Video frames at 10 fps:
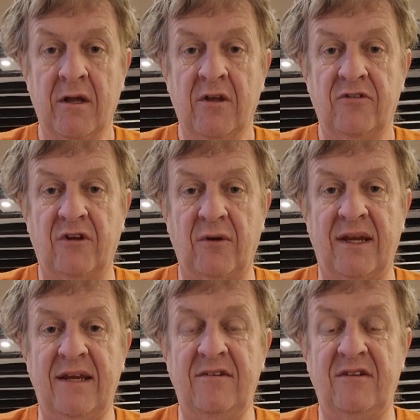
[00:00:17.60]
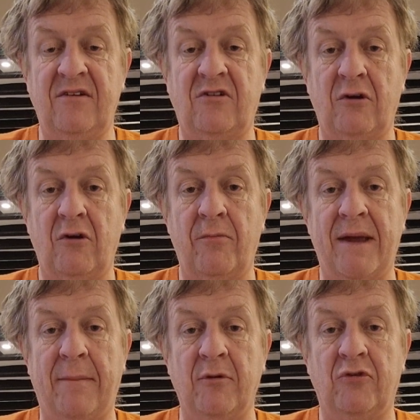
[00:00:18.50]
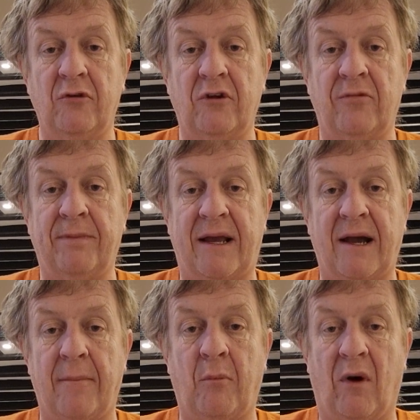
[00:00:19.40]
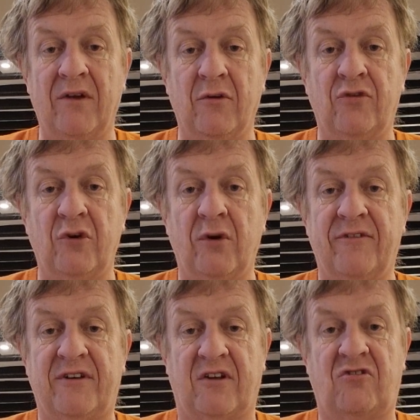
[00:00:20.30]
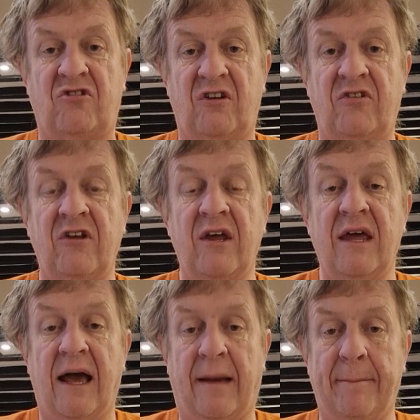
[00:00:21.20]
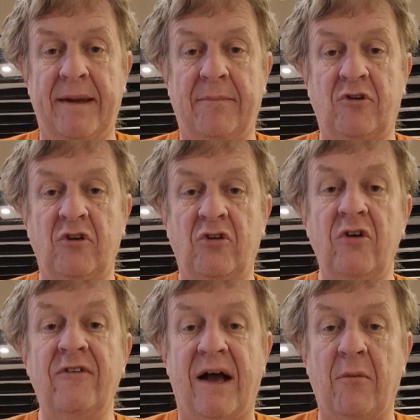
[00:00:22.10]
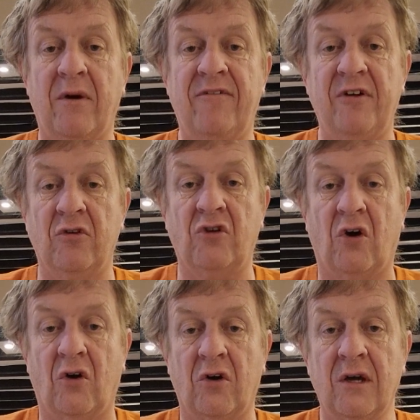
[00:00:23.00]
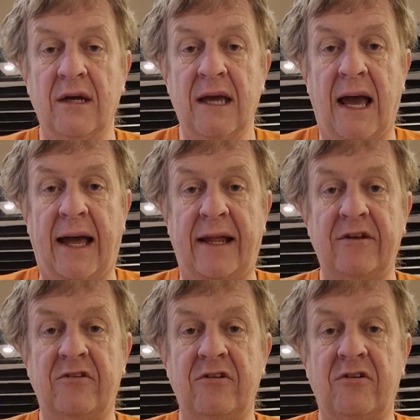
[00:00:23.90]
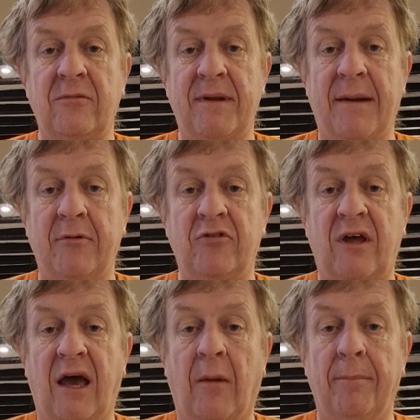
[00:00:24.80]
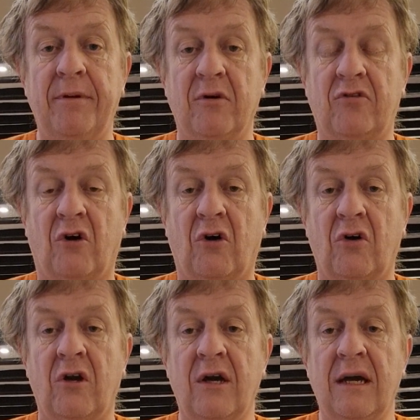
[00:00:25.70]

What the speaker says: so easy to be able to just pick up one or two of the touches and be able to do that with your dog, and to be able to help your dog